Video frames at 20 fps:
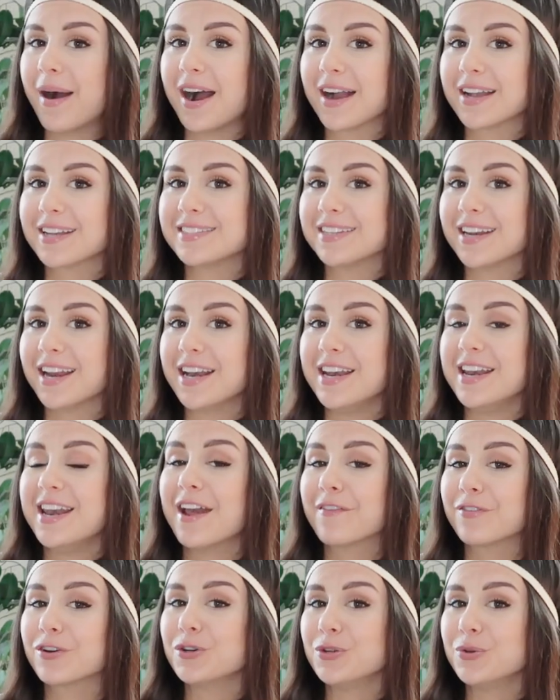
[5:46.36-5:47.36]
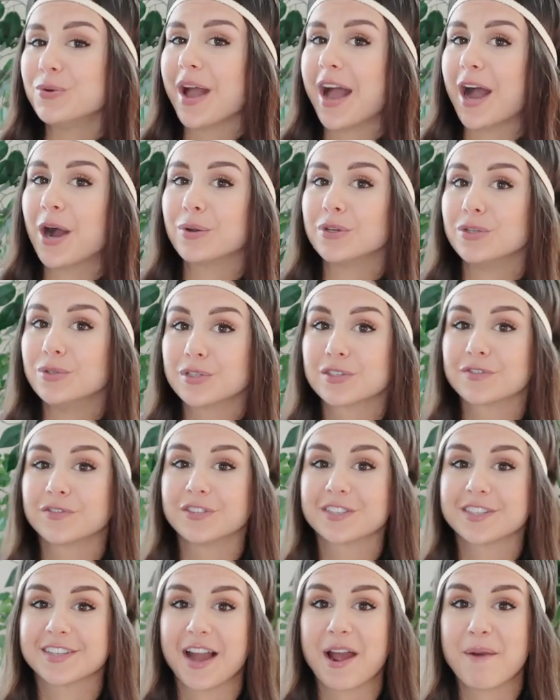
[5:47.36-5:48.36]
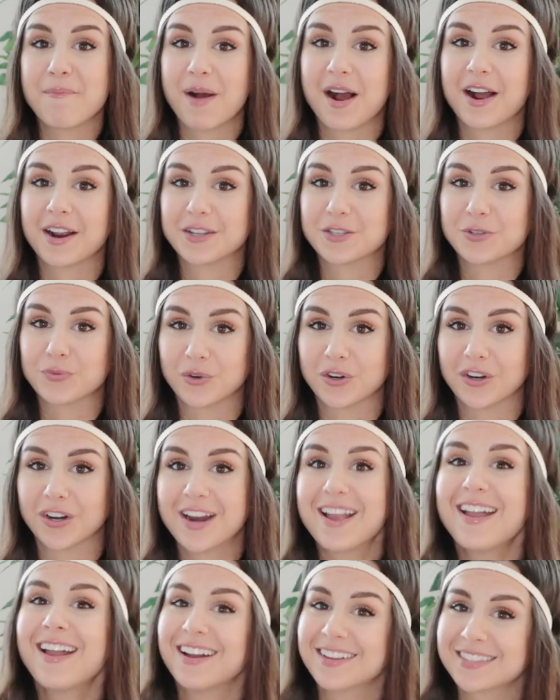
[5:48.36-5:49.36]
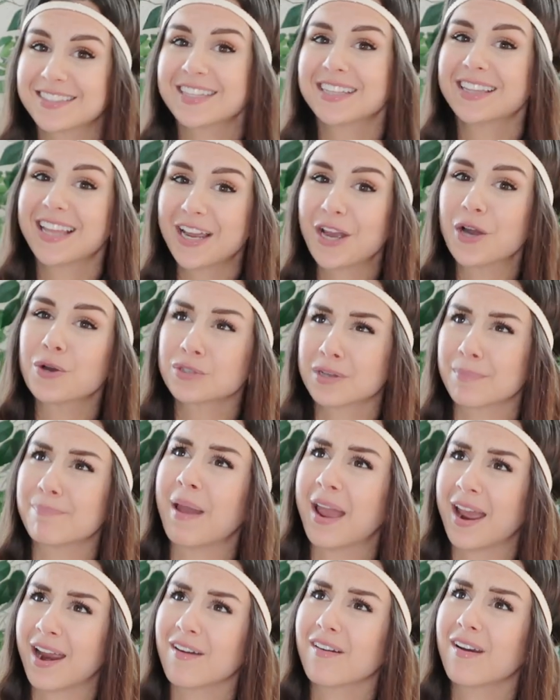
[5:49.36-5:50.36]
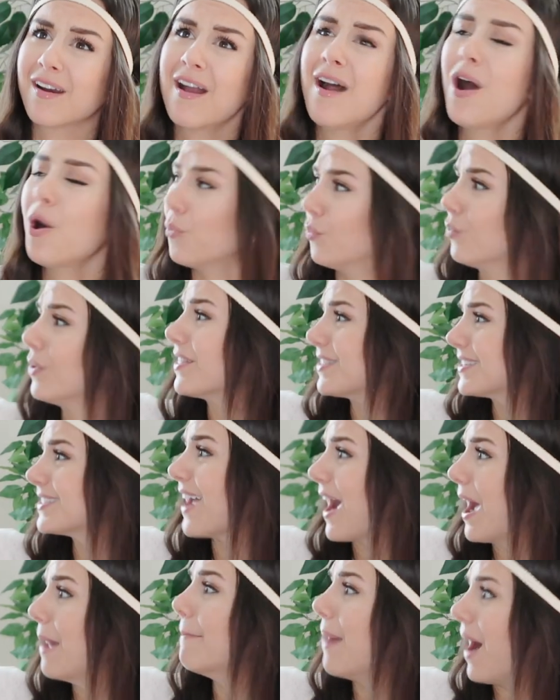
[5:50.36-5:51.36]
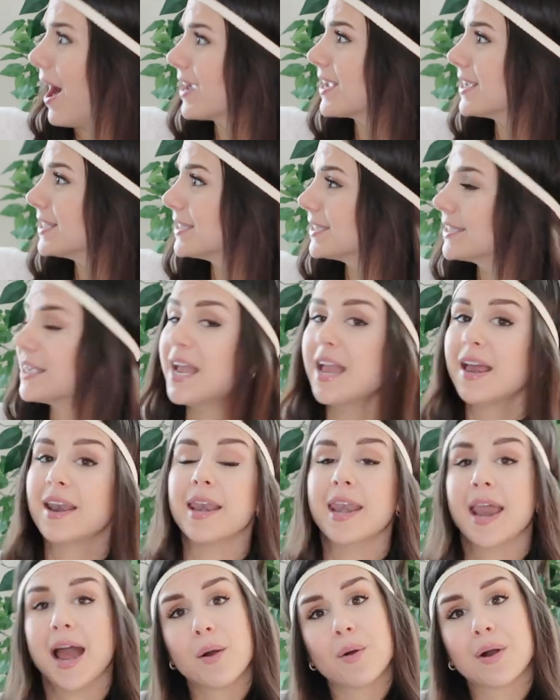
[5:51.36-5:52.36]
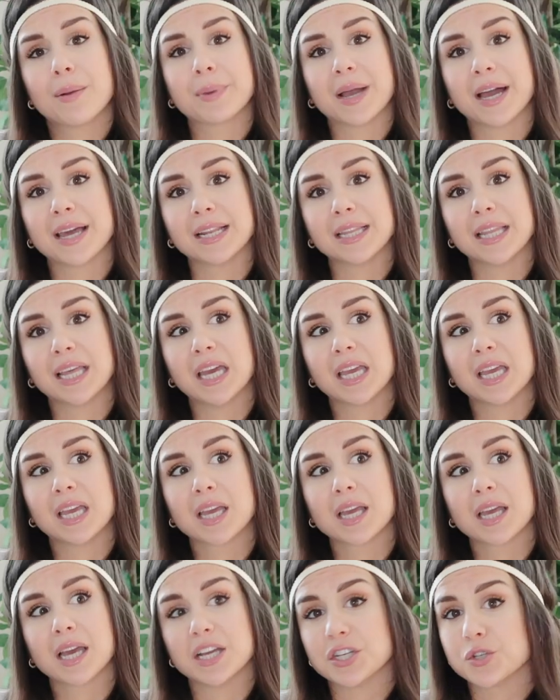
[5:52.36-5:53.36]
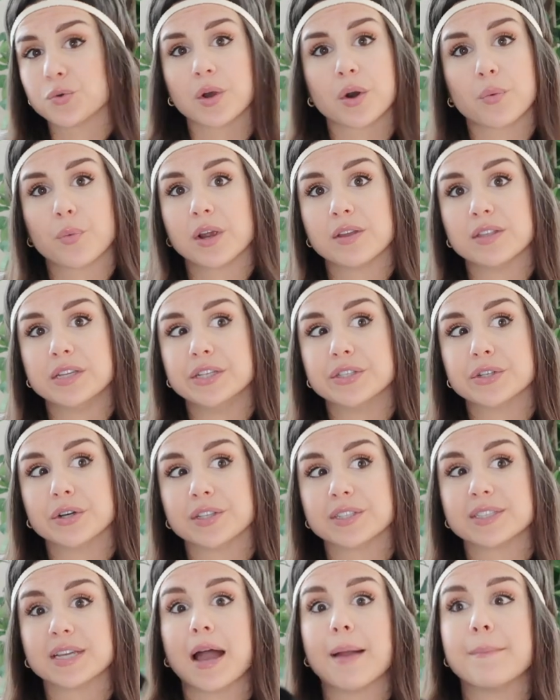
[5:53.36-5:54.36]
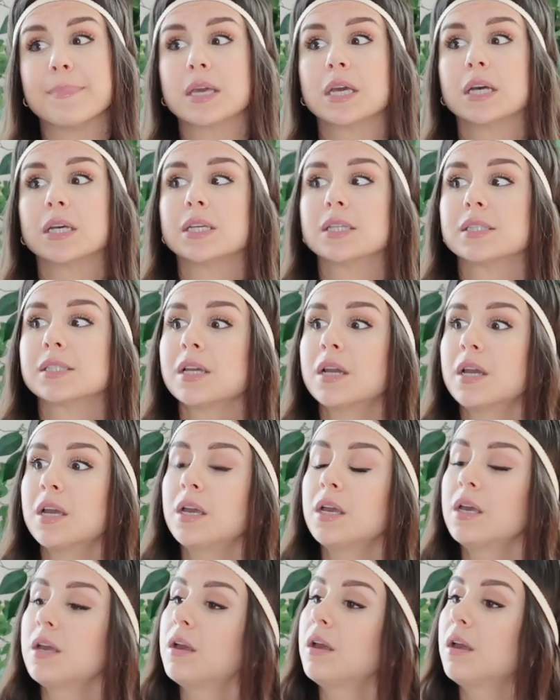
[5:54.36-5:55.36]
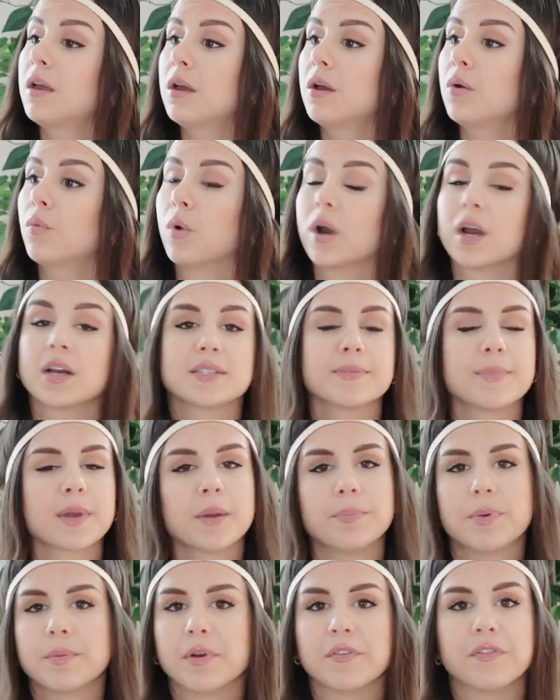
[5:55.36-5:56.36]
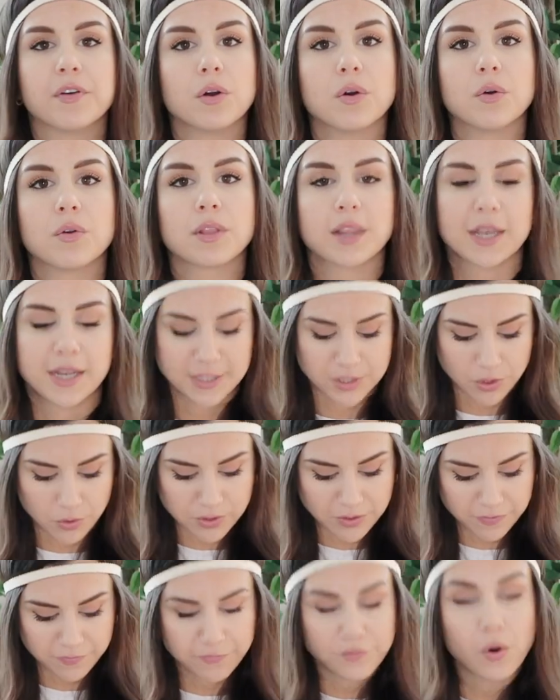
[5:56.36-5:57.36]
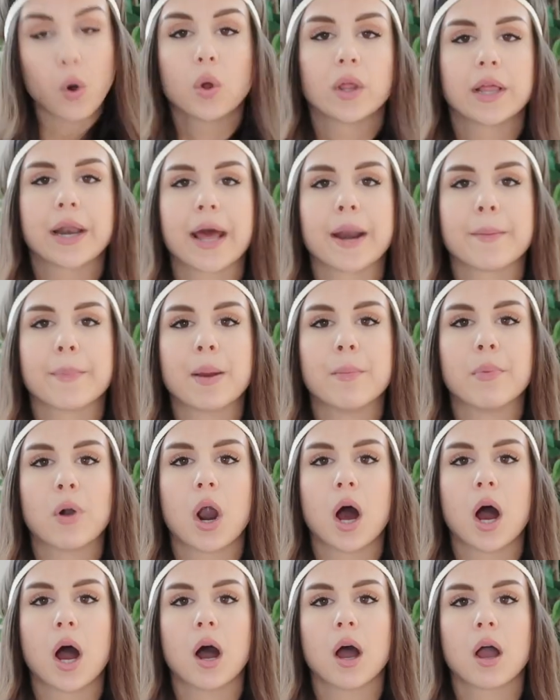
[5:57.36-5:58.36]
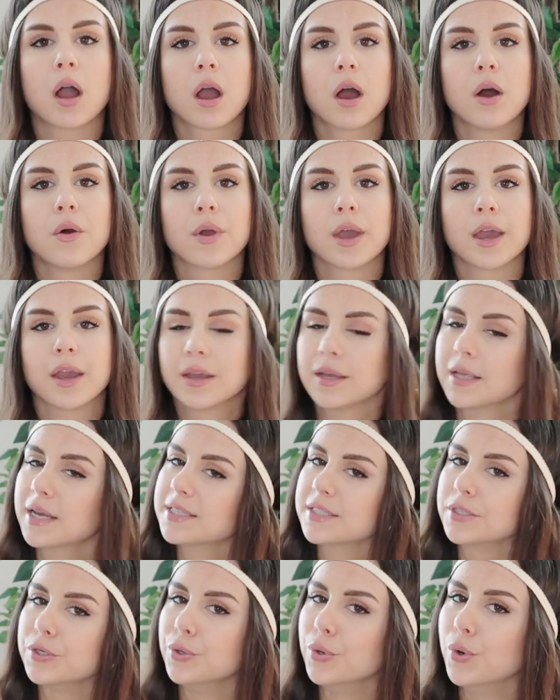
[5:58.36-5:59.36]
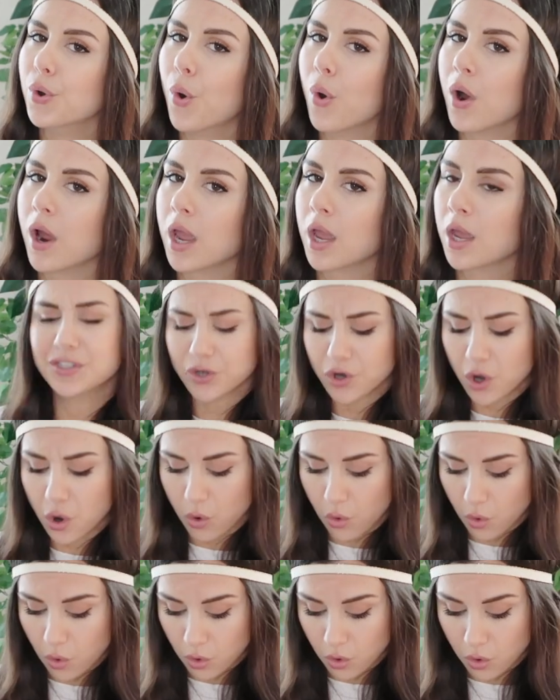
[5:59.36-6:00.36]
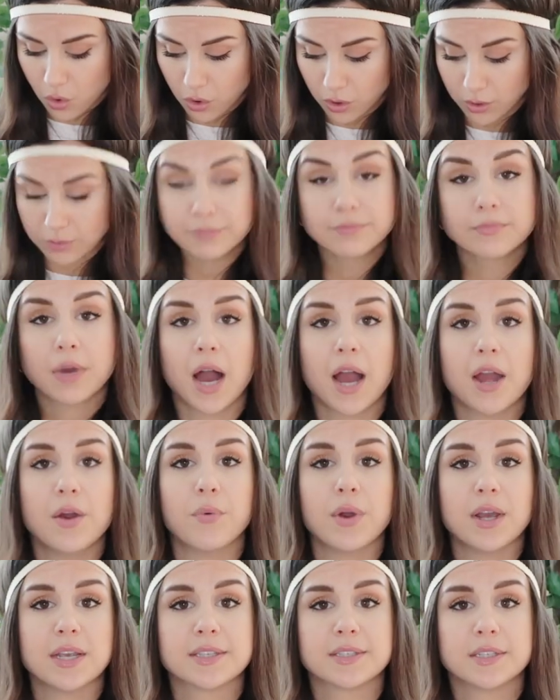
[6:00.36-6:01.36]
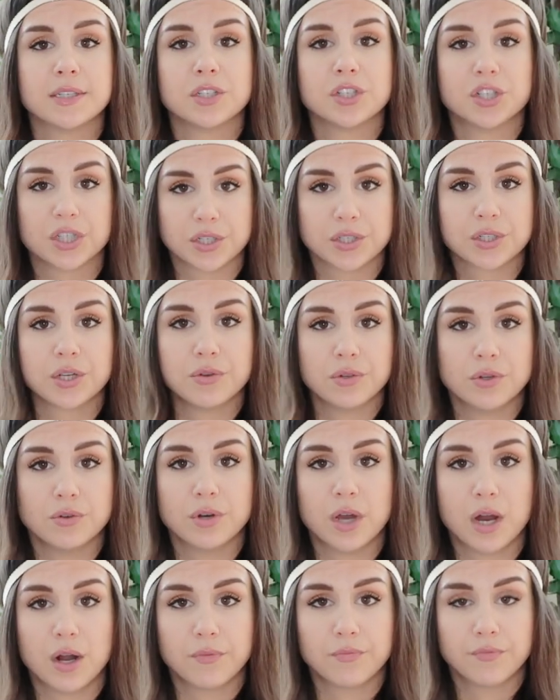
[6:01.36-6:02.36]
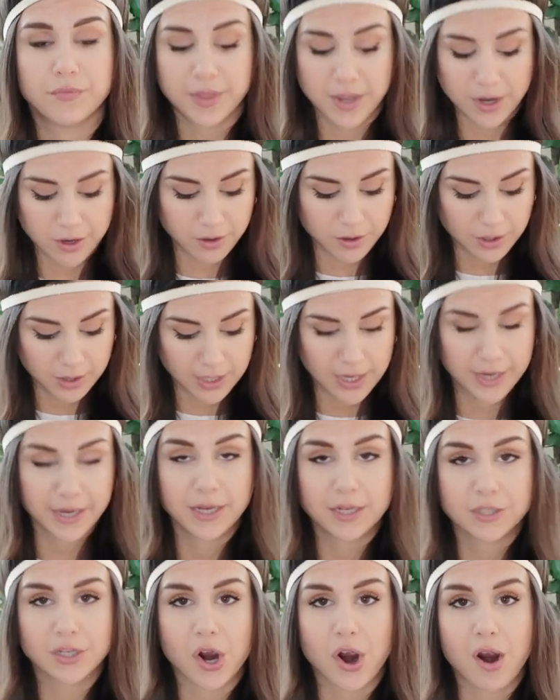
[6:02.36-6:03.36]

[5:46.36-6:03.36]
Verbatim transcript: pockets, and I never knew how useful side pockets were until I owned a pair with side pockets. Now I'm kind of like, I just want to wear these all the time, because where else am I gonna put my phone? Like, it's always falling out of my bra. Okay, that's annoying. These are all high-waisted, just so you know. Their leggings